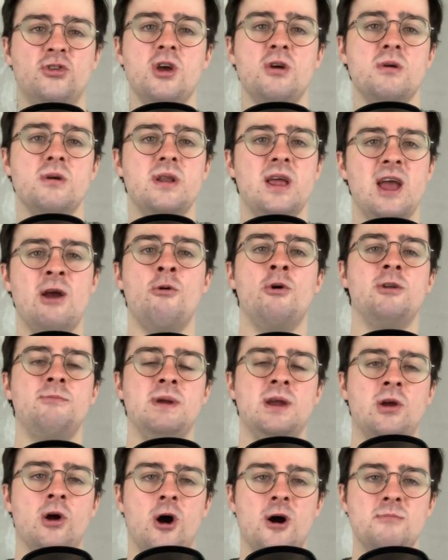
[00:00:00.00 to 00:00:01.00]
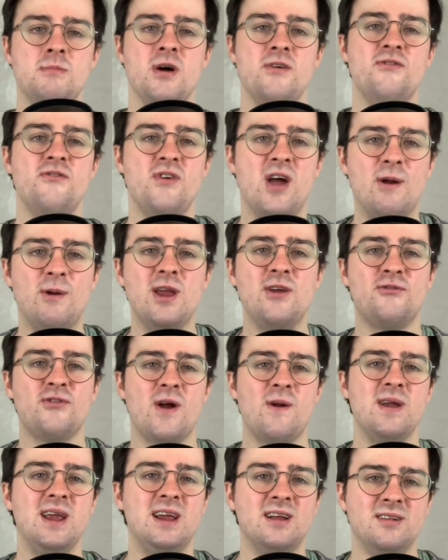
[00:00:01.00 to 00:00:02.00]
soon it would become very,
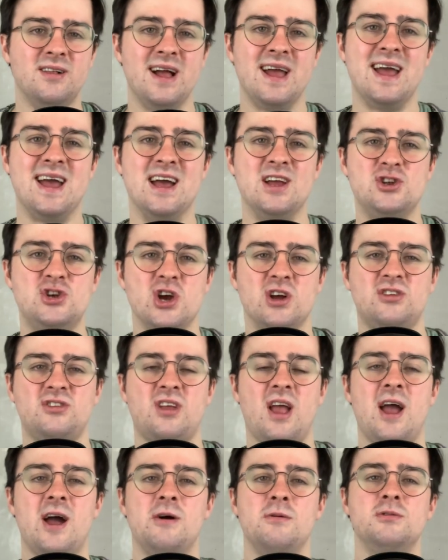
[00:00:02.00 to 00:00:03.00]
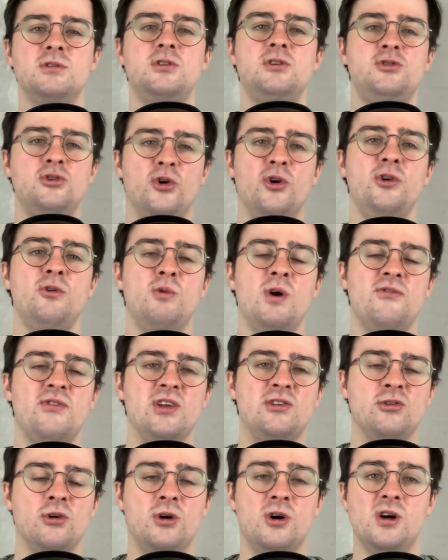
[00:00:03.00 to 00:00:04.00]
very clear just how done with
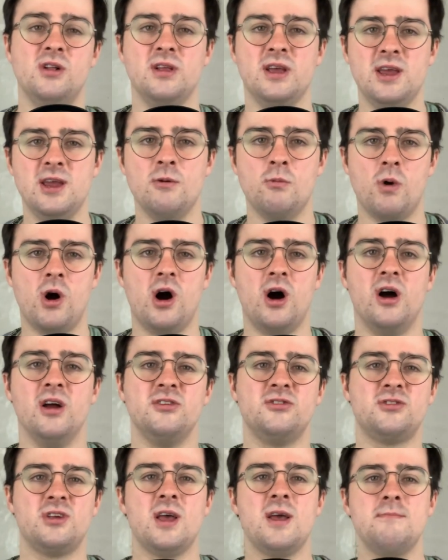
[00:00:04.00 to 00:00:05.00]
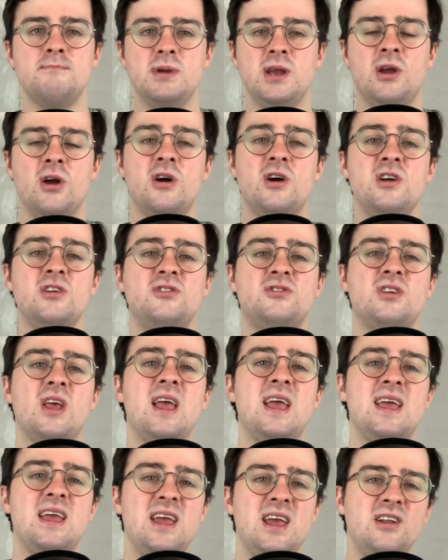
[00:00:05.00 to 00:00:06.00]
it all he was, because
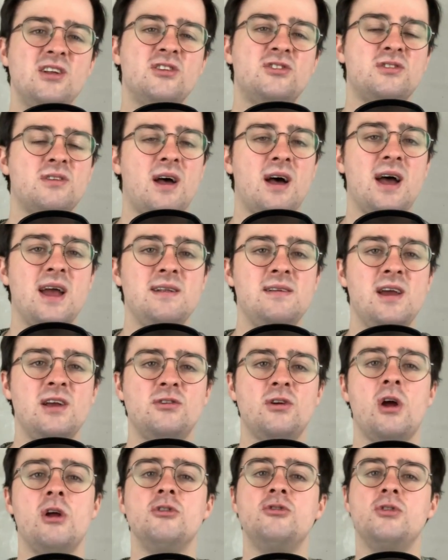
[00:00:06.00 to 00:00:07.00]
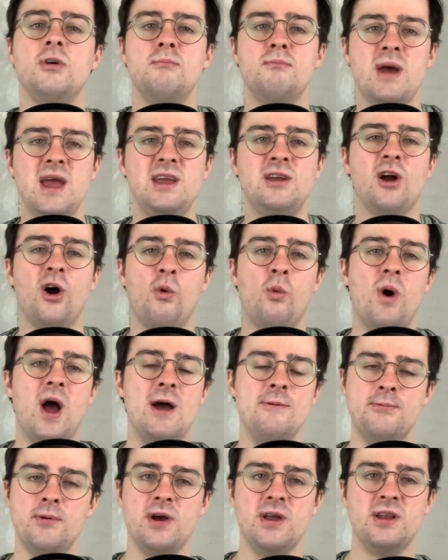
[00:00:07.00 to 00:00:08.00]
he decided to make a
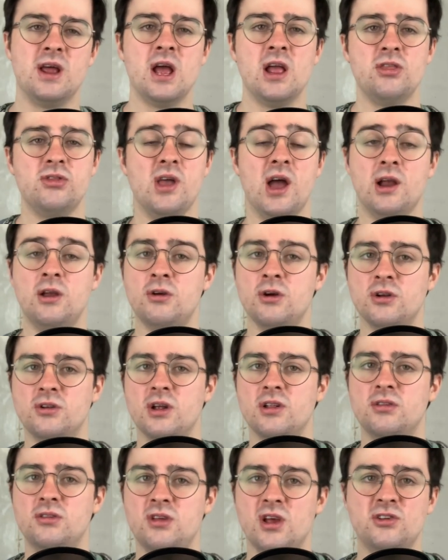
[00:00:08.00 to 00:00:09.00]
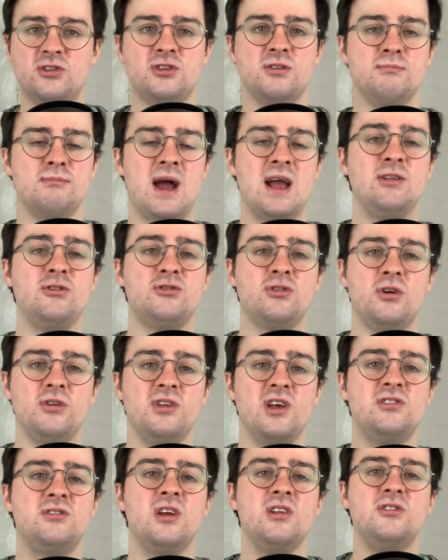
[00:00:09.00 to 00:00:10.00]
weapon that could dismantle
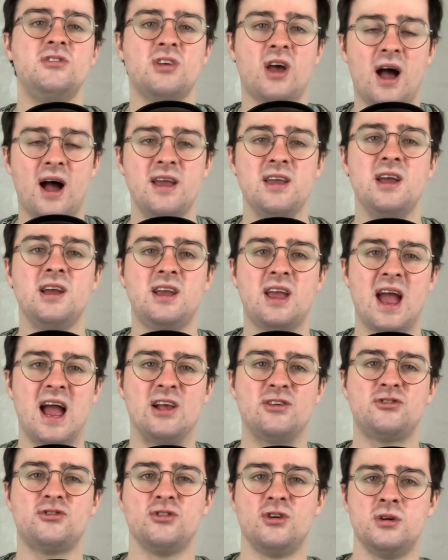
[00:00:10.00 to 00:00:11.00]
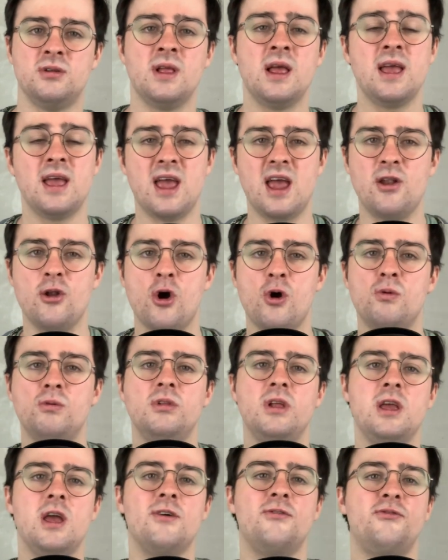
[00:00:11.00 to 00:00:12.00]
this entire castle in
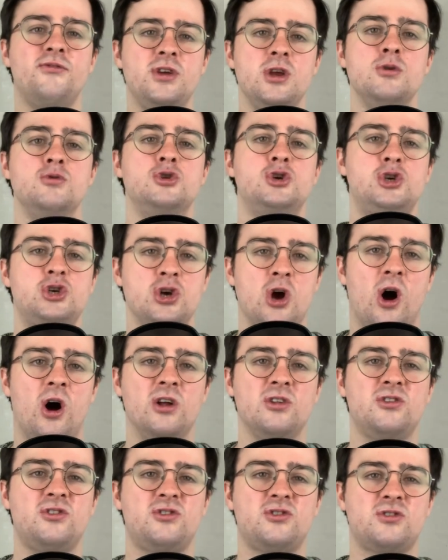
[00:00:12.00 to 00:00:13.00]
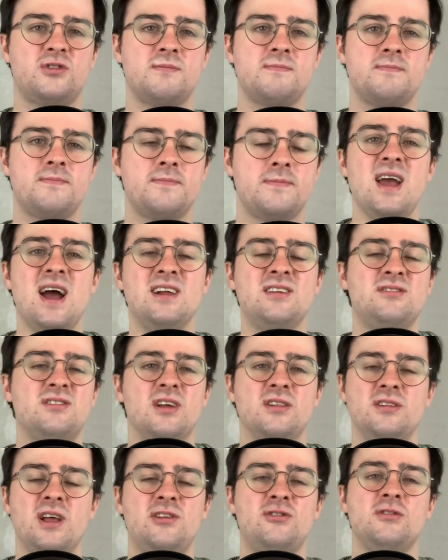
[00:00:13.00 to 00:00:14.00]
only a few shots. Yes,
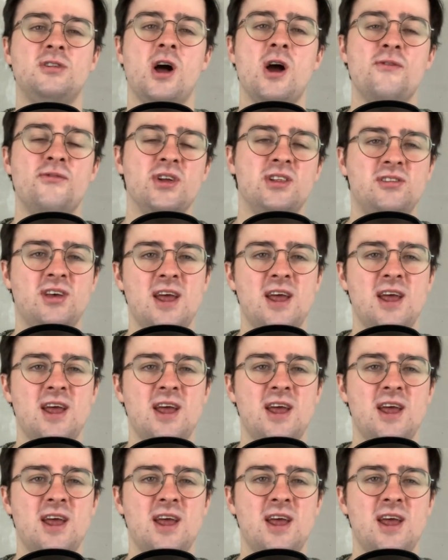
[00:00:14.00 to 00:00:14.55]
a little over